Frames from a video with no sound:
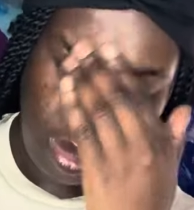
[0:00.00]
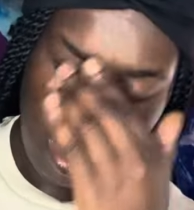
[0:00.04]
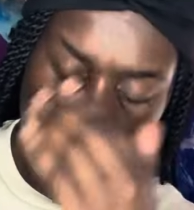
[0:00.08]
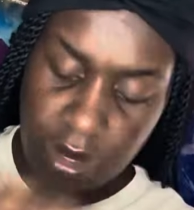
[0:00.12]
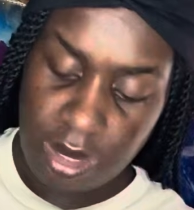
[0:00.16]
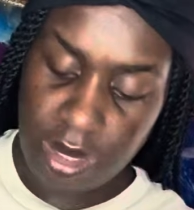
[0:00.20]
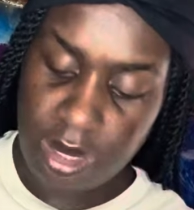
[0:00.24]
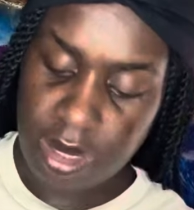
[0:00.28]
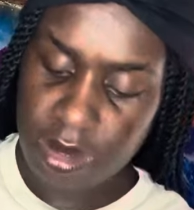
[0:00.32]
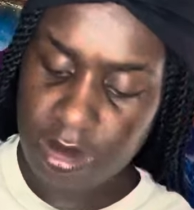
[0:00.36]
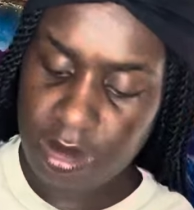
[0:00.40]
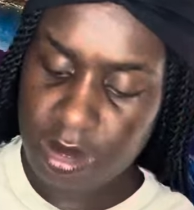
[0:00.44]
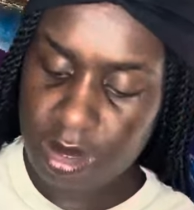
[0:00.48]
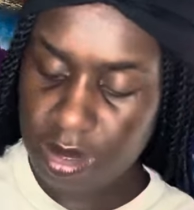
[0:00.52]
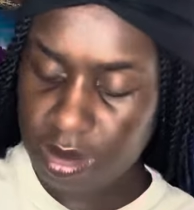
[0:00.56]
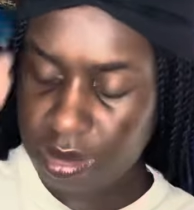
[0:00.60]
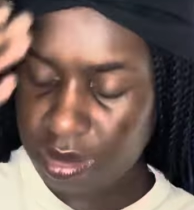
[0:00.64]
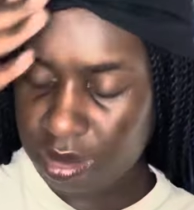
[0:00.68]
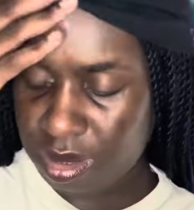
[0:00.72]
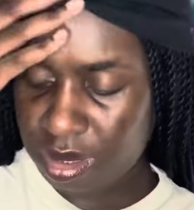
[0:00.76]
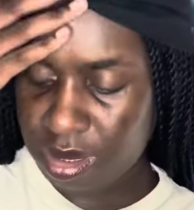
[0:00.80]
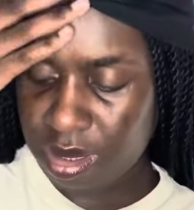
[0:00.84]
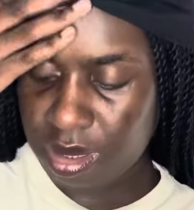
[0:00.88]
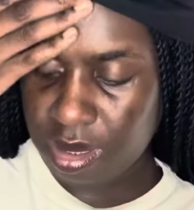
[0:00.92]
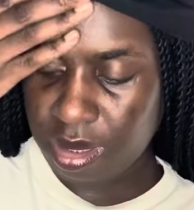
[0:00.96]
Yeah.
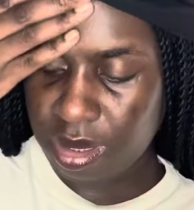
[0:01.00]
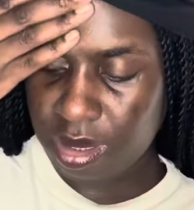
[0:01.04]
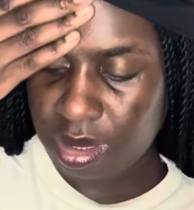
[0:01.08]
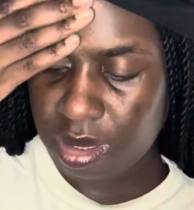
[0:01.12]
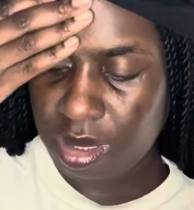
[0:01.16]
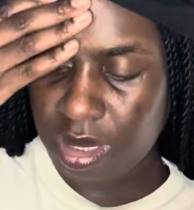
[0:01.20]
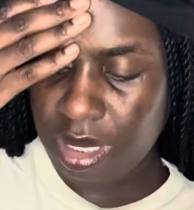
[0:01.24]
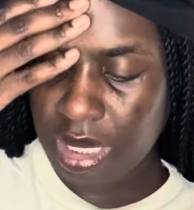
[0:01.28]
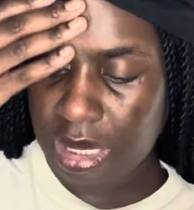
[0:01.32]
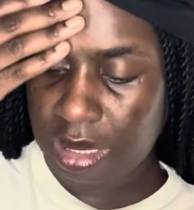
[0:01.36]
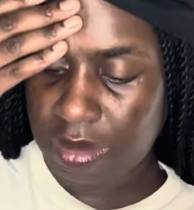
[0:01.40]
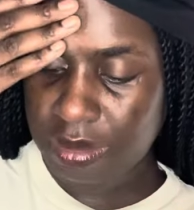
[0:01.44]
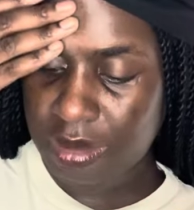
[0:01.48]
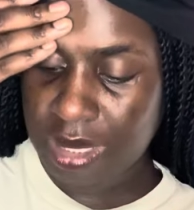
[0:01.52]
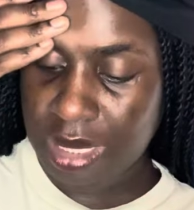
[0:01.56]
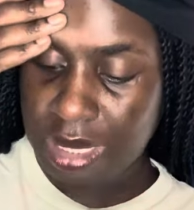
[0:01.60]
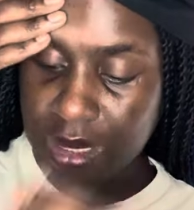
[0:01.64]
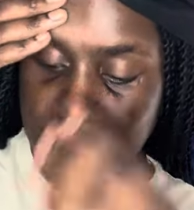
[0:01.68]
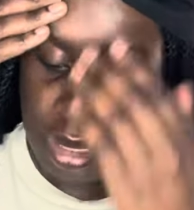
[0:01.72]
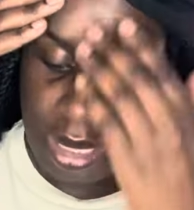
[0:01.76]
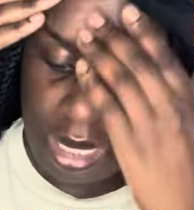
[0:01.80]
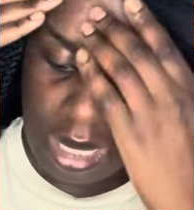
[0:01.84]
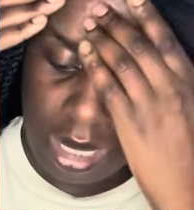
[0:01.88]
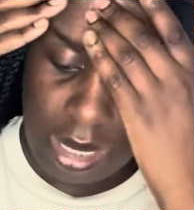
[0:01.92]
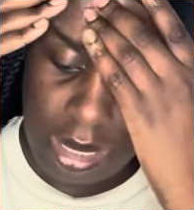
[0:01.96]
Now it
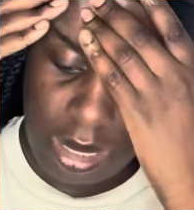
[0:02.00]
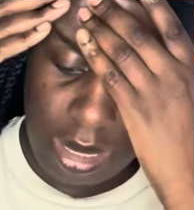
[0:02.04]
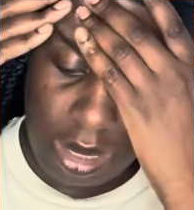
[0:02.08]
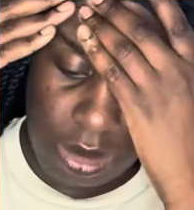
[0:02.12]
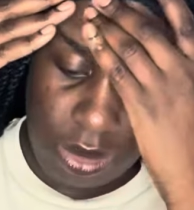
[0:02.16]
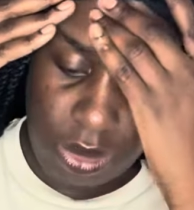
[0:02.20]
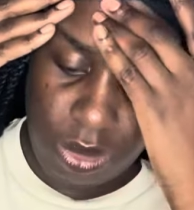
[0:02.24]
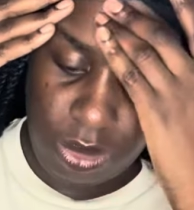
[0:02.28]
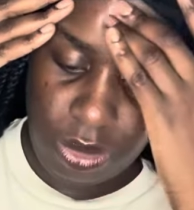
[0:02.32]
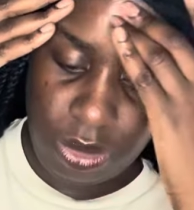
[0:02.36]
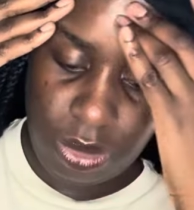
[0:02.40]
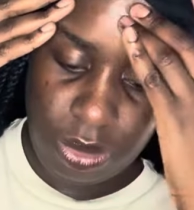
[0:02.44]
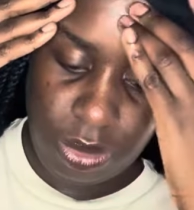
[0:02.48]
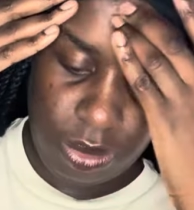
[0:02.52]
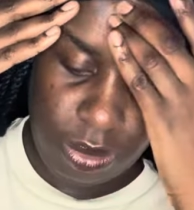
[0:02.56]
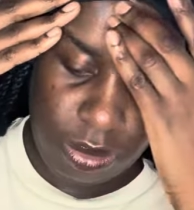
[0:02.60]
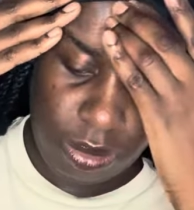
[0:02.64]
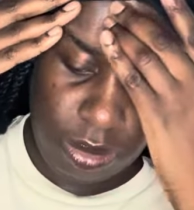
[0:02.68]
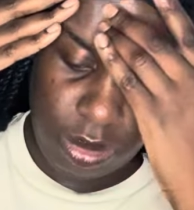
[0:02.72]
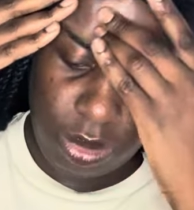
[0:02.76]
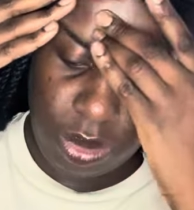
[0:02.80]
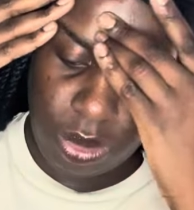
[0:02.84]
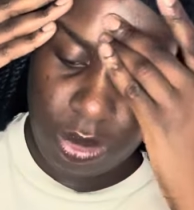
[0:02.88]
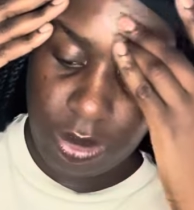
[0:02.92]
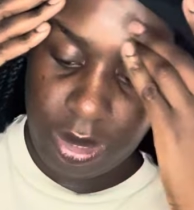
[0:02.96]
sounds like I got like a
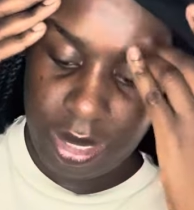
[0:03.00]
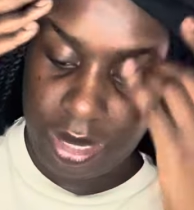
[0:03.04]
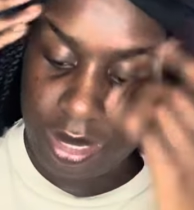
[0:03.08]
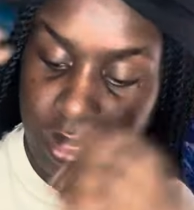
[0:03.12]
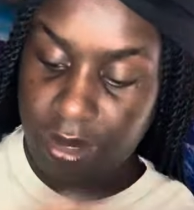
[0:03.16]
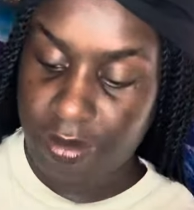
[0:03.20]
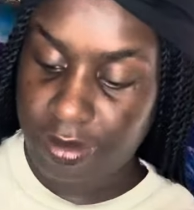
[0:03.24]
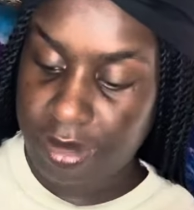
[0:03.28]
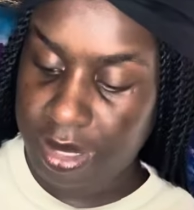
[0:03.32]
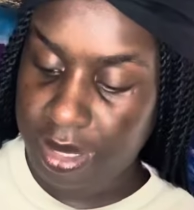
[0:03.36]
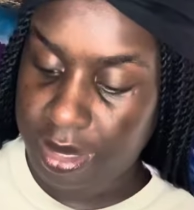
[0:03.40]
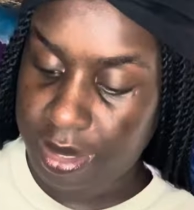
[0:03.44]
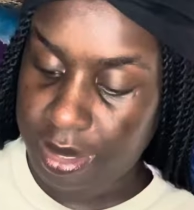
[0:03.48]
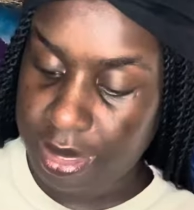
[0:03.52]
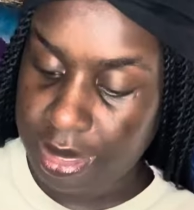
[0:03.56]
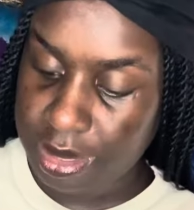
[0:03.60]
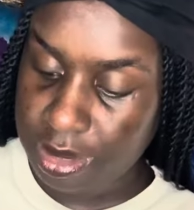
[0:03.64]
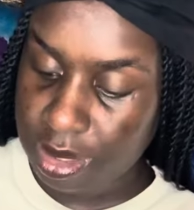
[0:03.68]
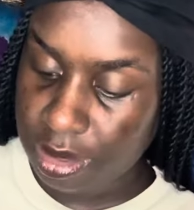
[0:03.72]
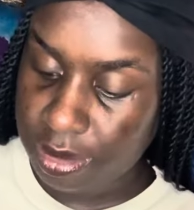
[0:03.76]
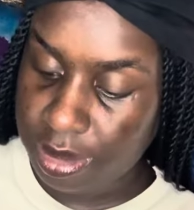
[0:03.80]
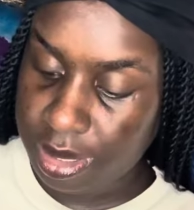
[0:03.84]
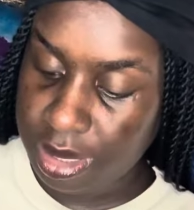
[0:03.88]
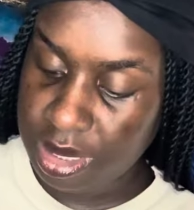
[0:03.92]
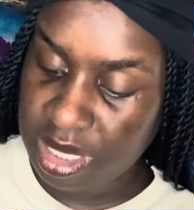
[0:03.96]
little headache right here. That's
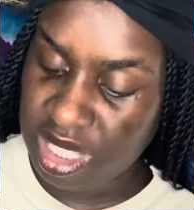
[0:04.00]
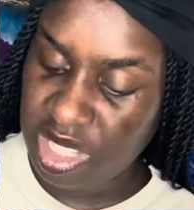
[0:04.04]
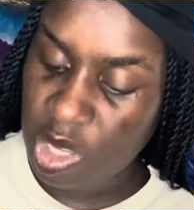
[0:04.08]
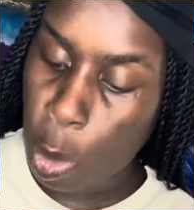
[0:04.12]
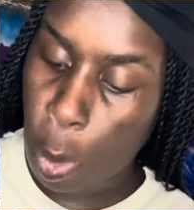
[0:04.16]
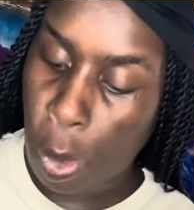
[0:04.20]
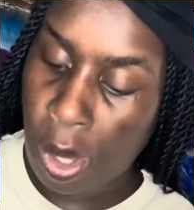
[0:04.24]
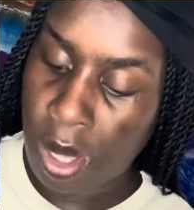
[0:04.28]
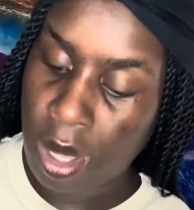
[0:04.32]
crazy.